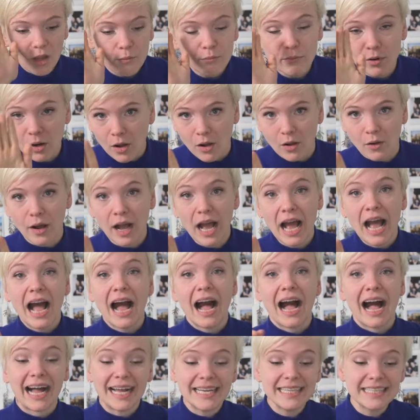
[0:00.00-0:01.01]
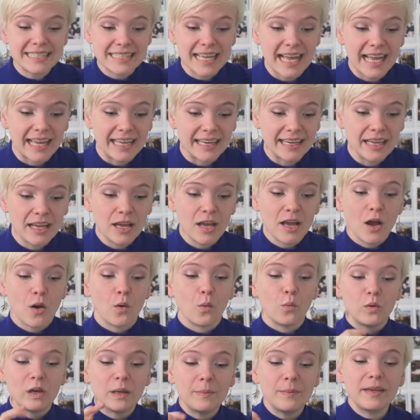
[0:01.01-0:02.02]
Bro, I said
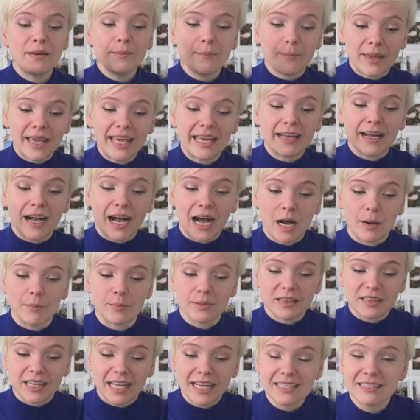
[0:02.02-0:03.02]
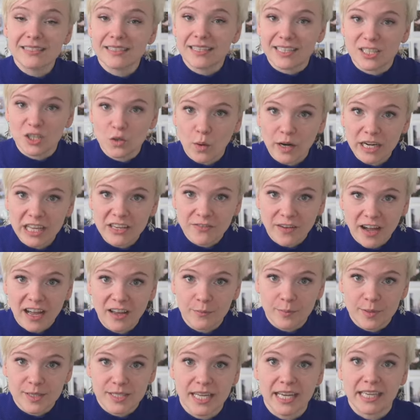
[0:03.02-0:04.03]
women make up less than
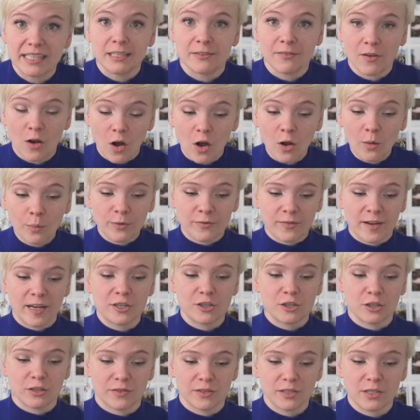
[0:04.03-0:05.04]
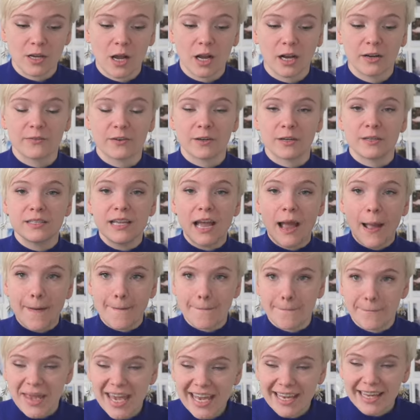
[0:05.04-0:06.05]
25% of all professional photographers
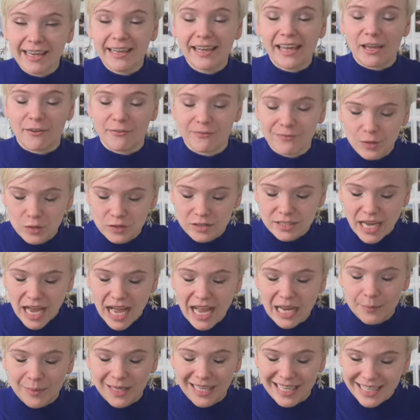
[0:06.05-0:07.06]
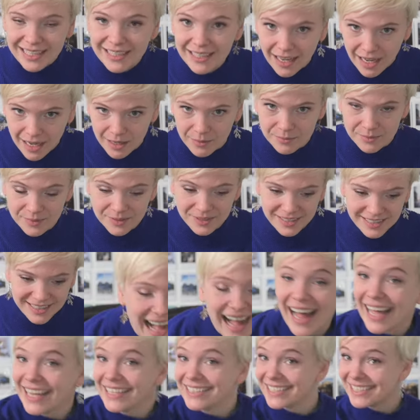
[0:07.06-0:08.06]
making a full-time income.
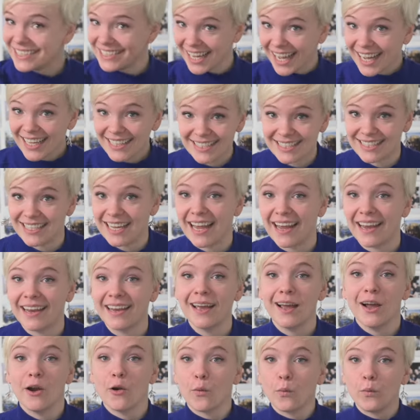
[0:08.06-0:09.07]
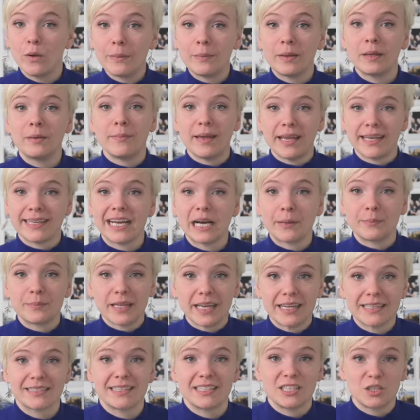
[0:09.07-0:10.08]
I did not say women make up
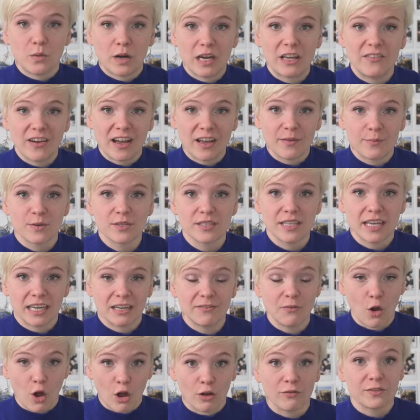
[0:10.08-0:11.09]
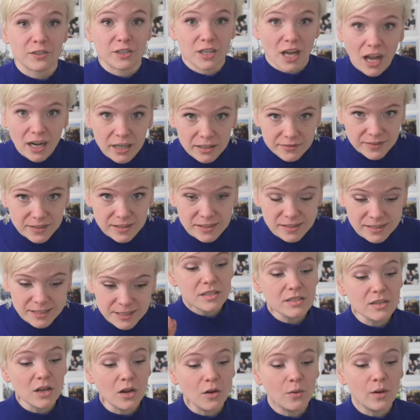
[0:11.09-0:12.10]
less than 25% of all photographers.
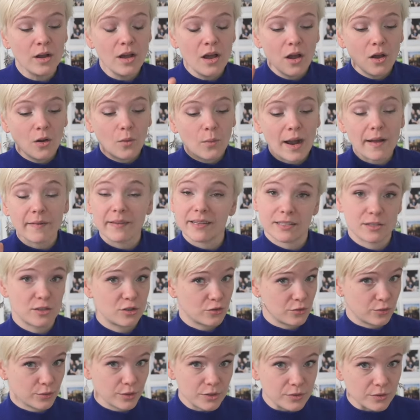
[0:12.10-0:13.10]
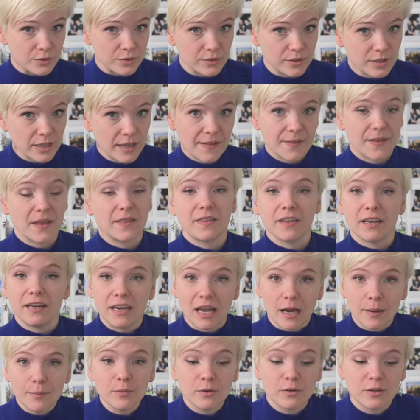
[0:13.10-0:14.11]
So while it's true that the
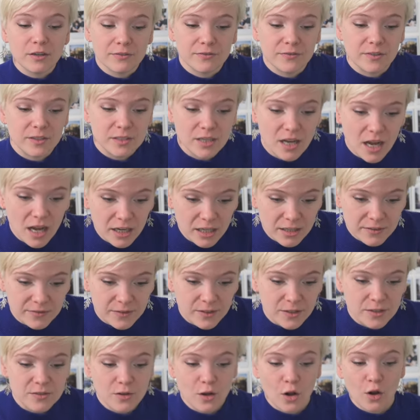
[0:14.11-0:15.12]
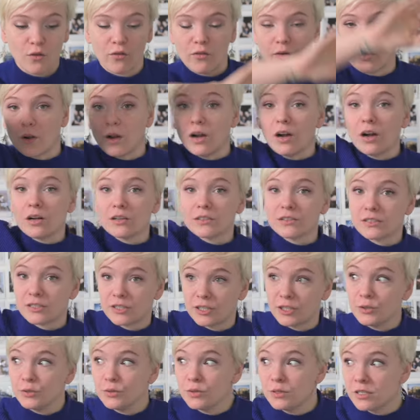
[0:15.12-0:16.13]
number of photographers overall
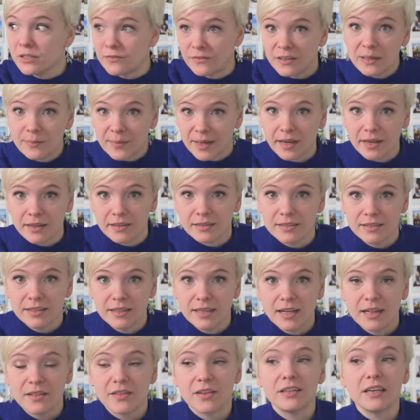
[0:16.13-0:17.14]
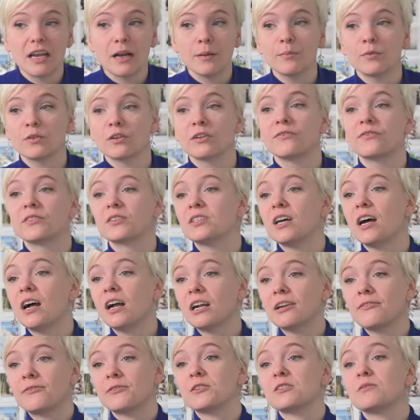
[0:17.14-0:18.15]
skews female, the number of
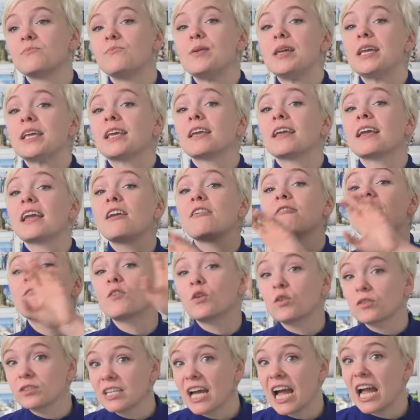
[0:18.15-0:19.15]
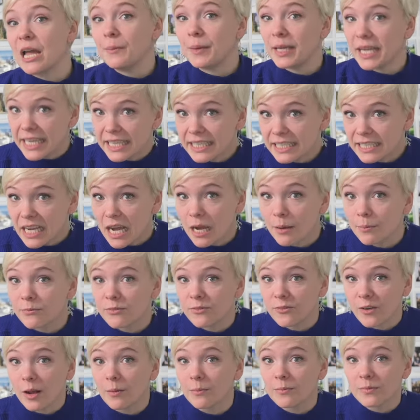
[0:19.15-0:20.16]
photographers making a full-time income
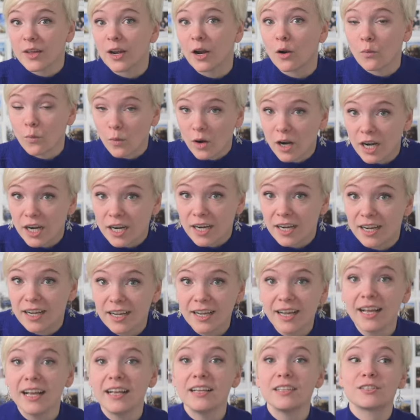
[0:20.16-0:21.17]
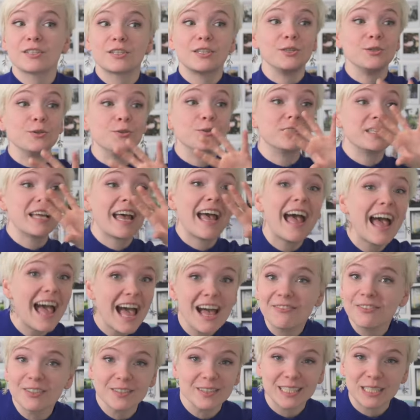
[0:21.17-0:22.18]
from their work skews
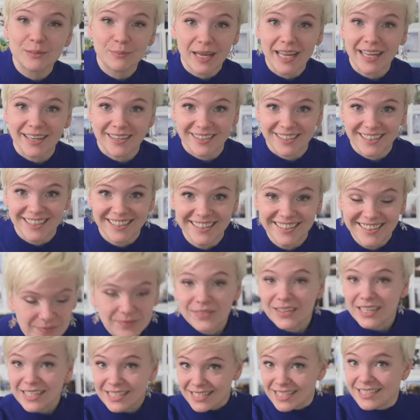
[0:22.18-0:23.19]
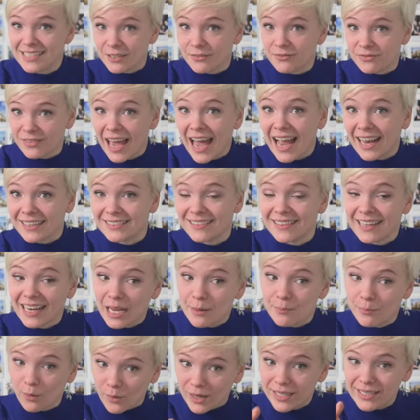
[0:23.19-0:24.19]
heavily male. This is a fact that
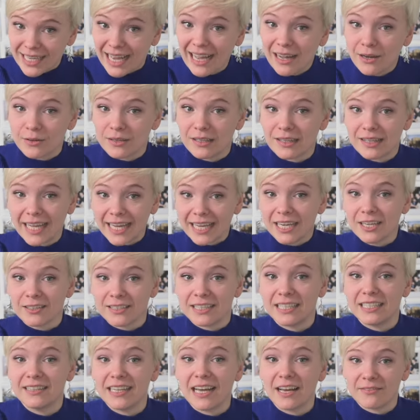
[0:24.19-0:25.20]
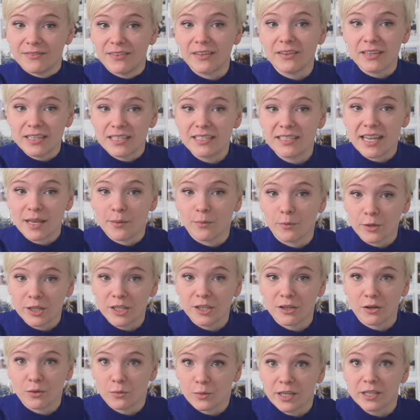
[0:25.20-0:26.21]
I point out later in that very same
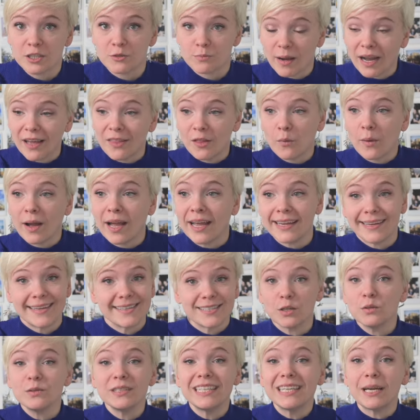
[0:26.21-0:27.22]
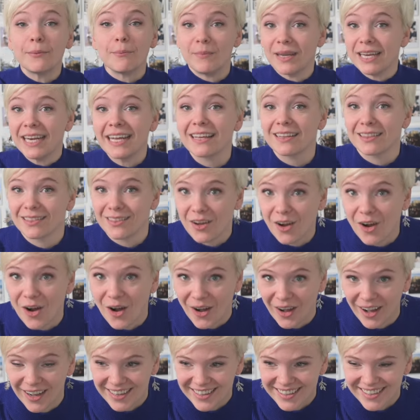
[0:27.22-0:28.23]
reel, which, by the way, is only a minute
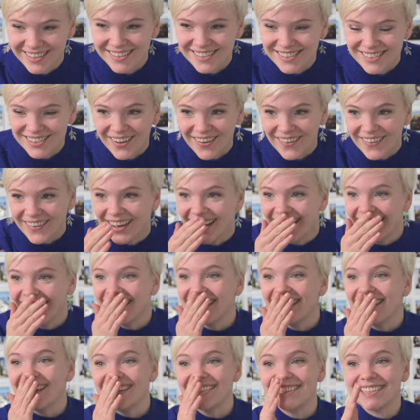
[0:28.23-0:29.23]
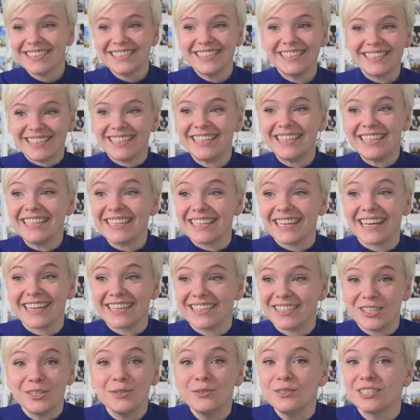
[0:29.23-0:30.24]
long, so it doesn't need
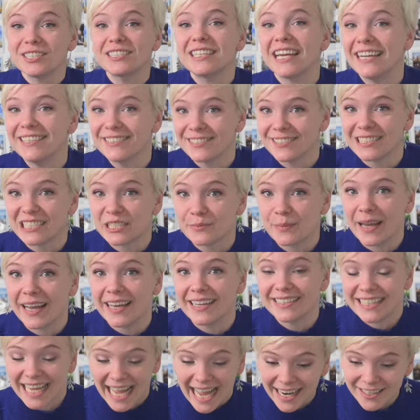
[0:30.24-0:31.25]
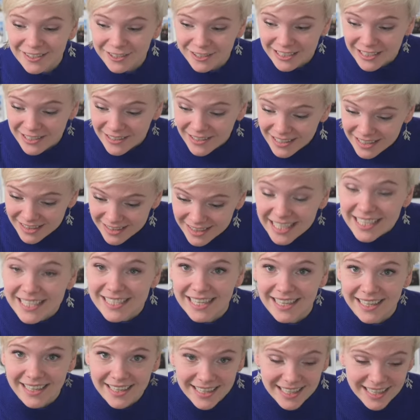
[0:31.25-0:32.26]
a huge attention span to actually
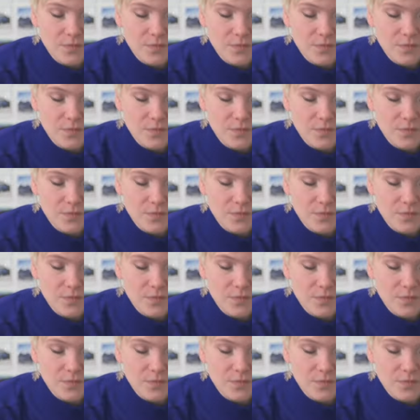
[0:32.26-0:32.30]
listen.